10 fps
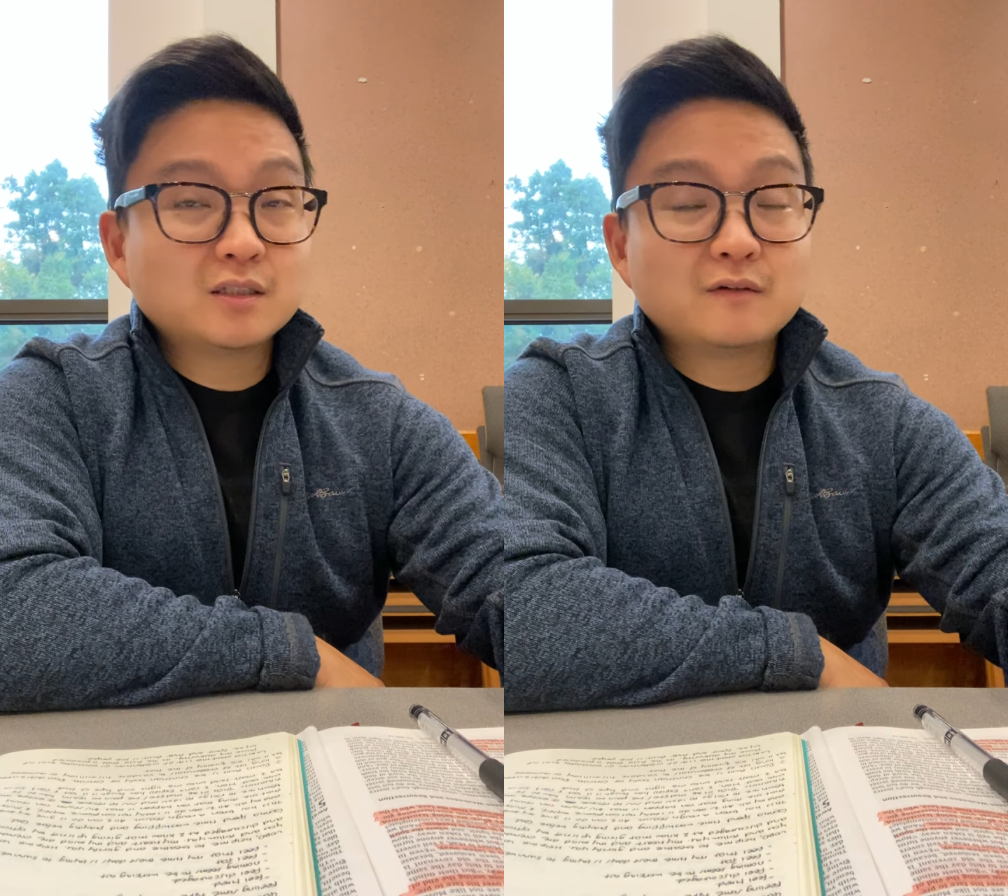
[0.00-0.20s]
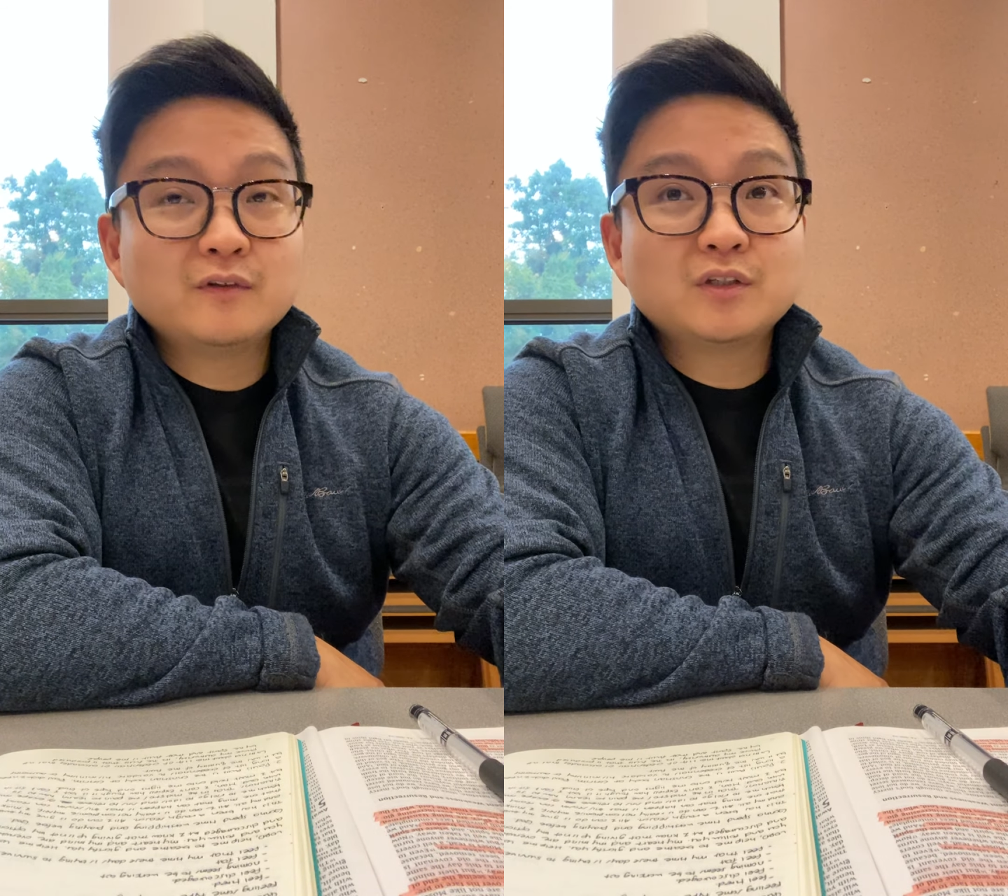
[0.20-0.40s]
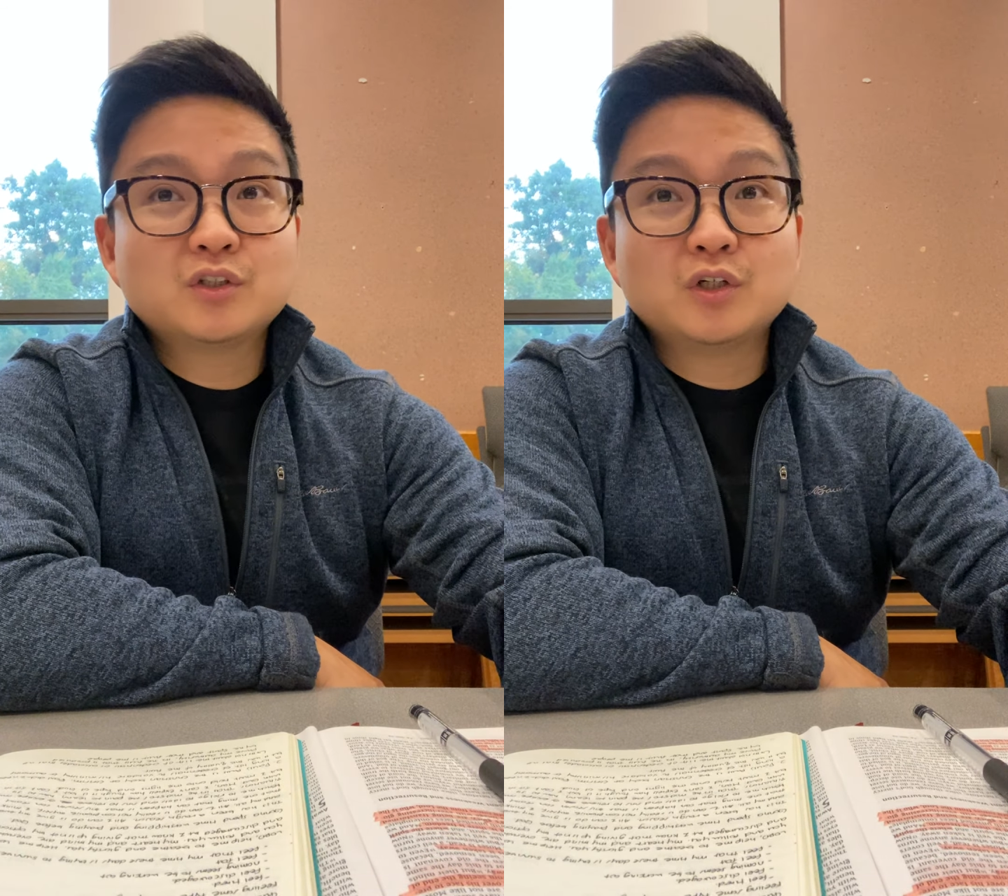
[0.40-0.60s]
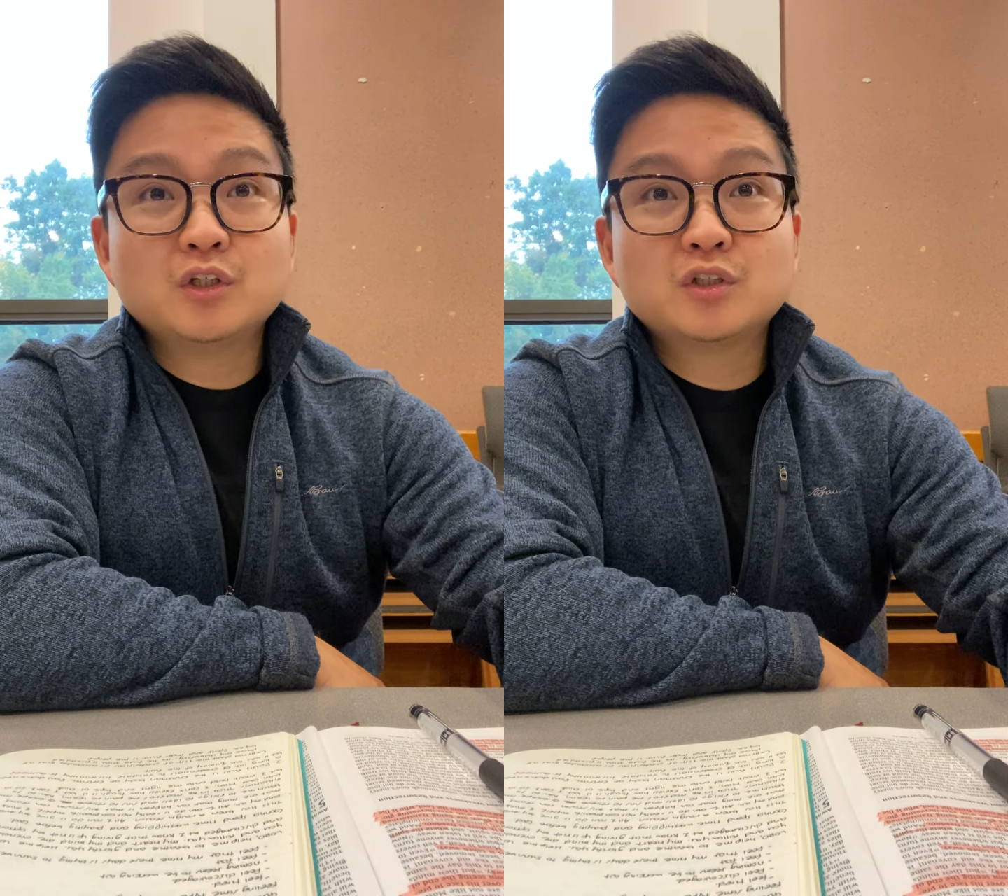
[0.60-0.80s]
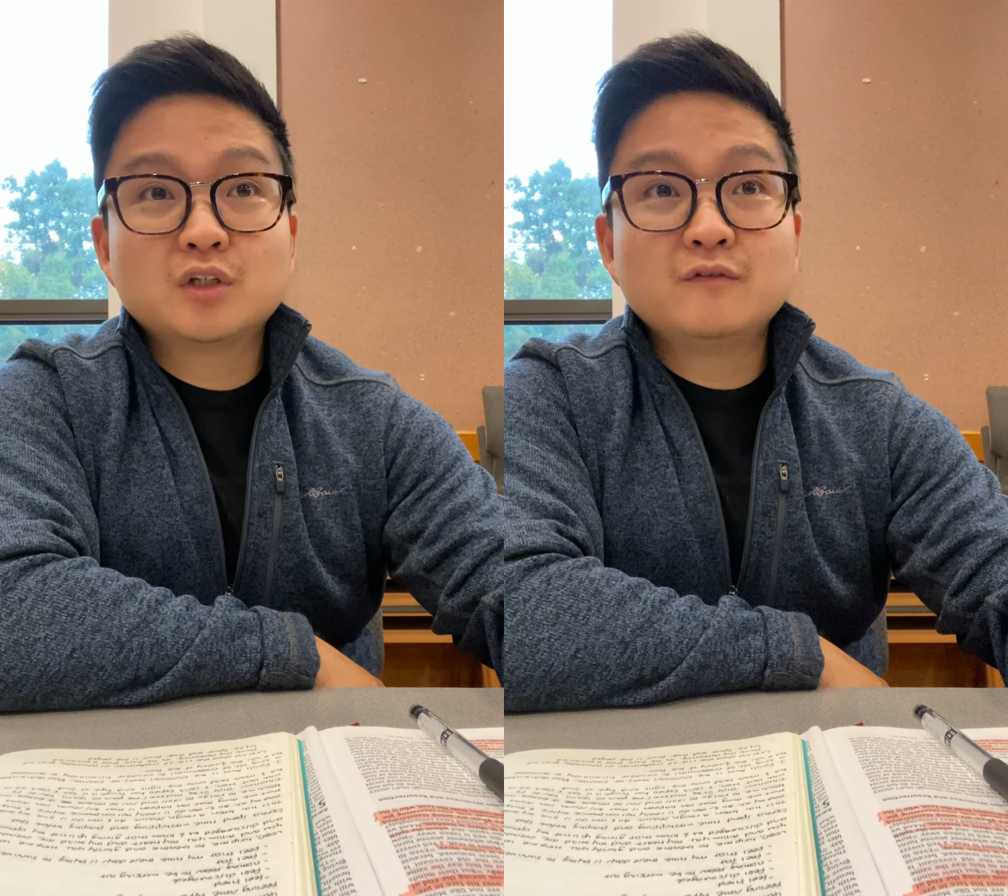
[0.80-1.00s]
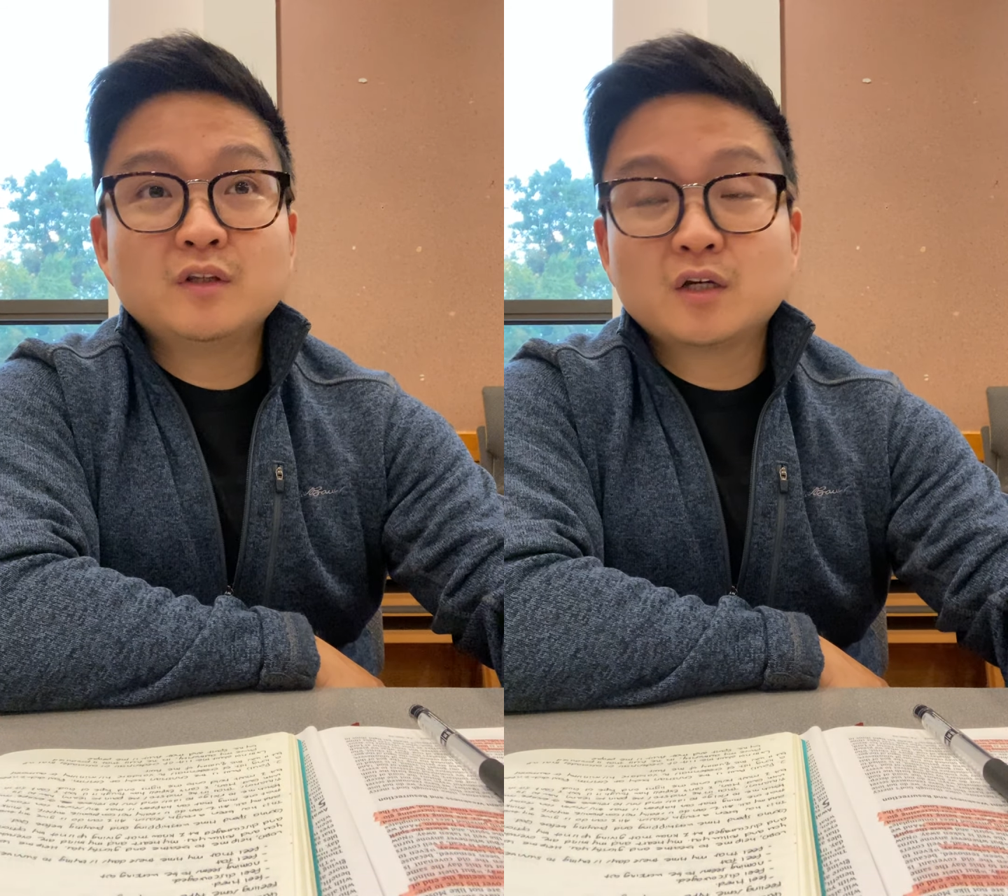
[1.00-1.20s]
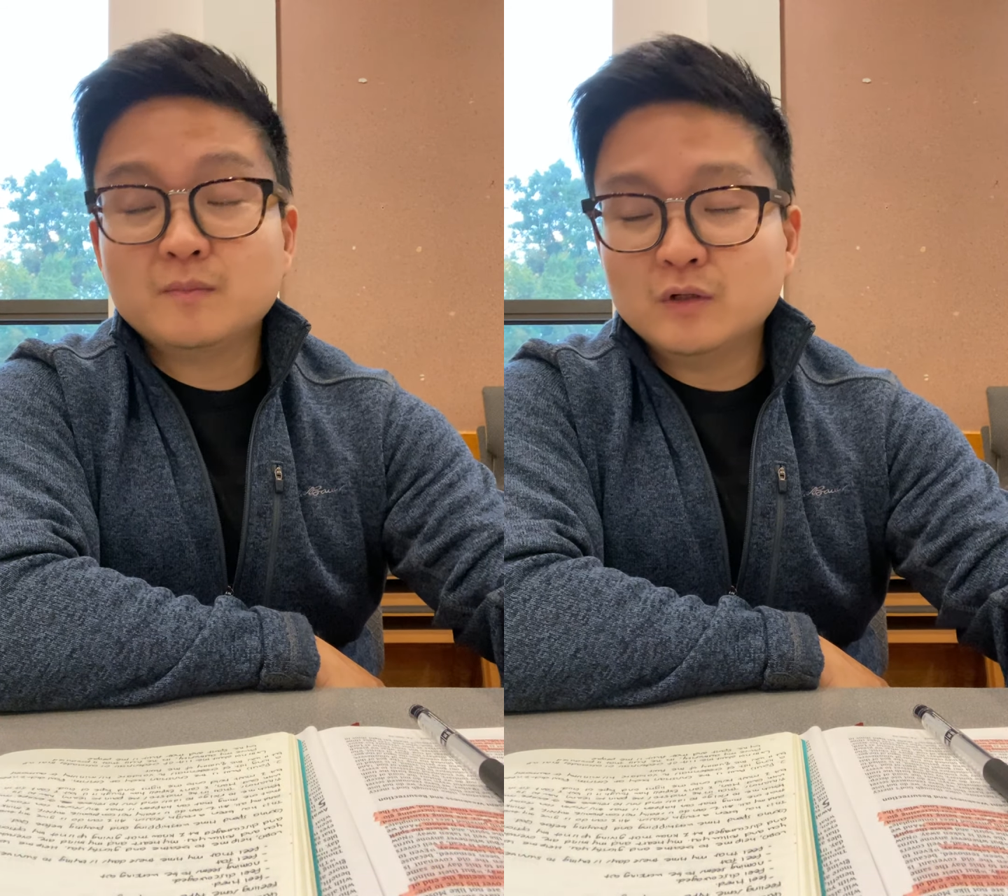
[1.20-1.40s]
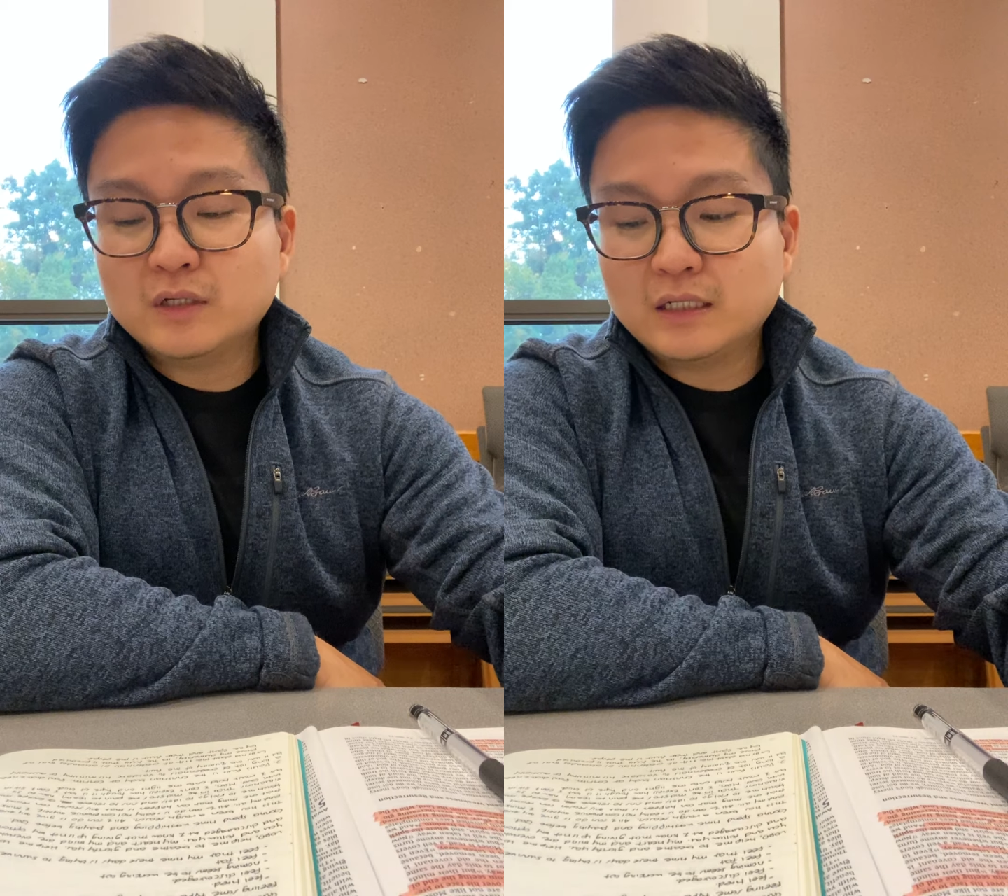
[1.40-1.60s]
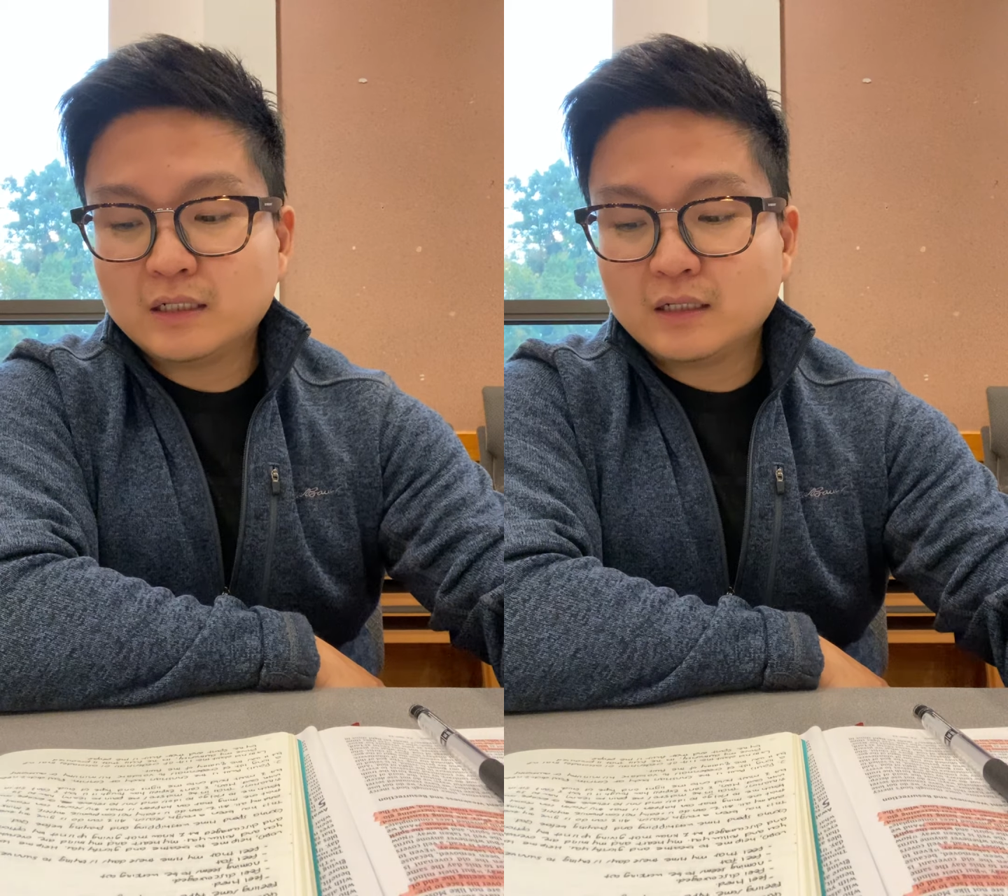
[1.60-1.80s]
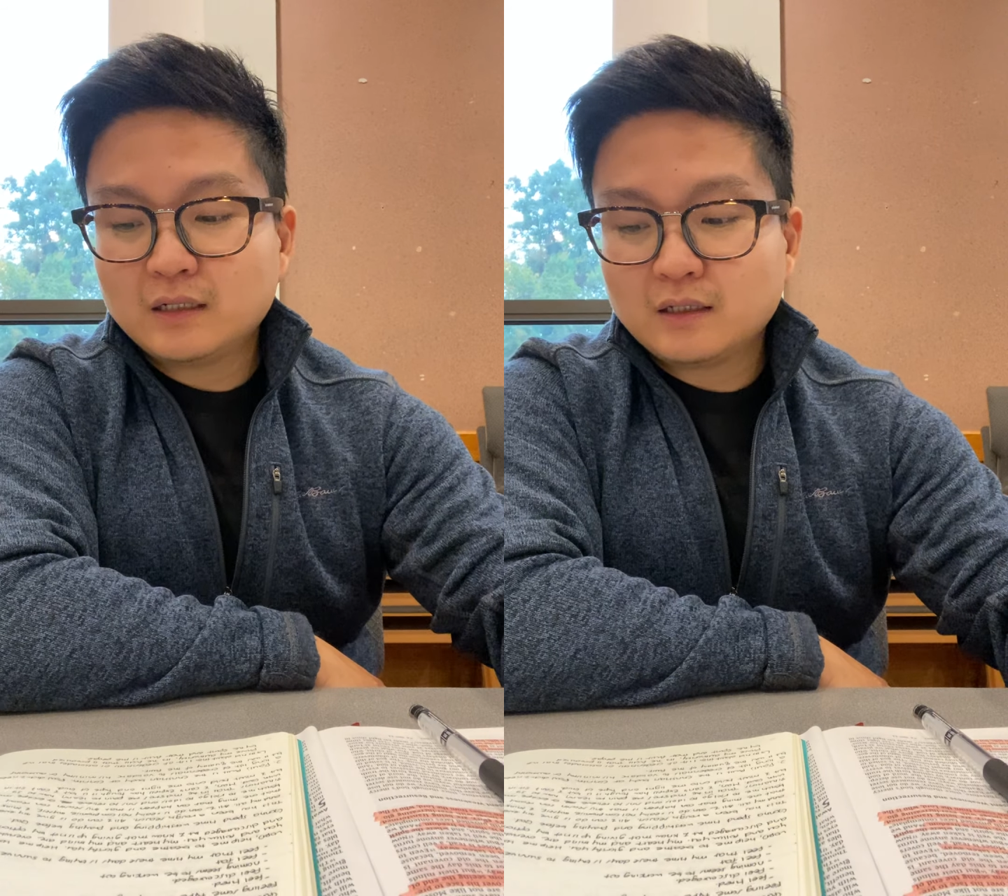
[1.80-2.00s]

serving the church, serving the community